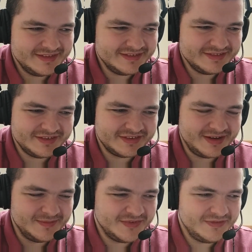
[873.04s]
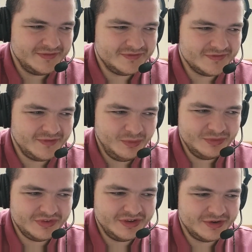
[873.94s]
it just comes
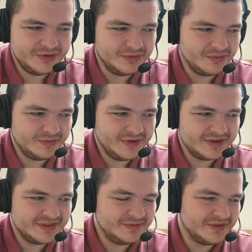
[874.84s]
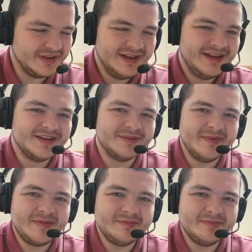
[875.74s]
full circle. Why do they want her? Like,